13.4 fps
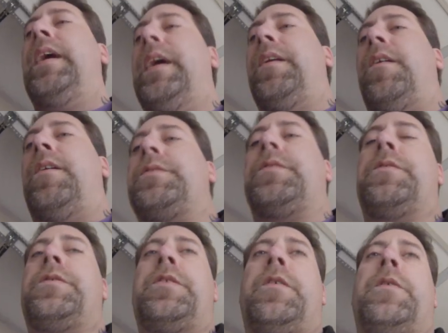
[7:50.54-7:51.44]
and also
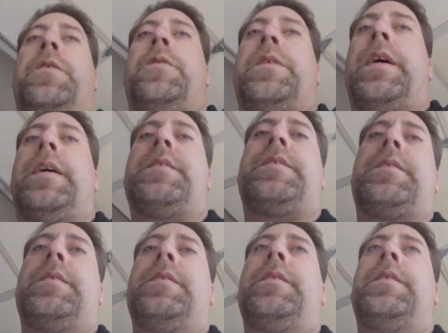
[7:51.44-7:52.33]
show you that
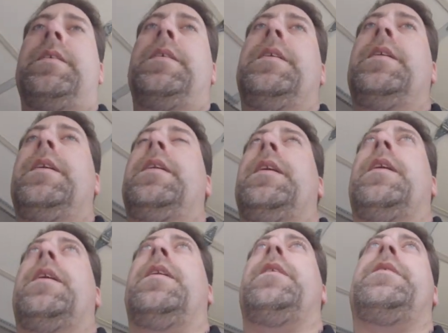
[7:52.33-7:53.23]

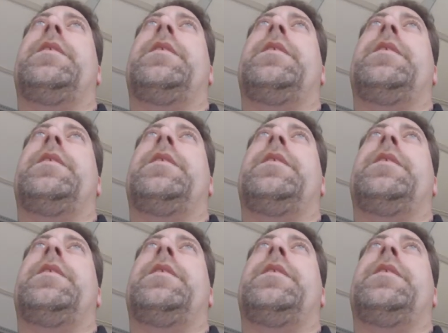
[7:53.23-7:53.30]
it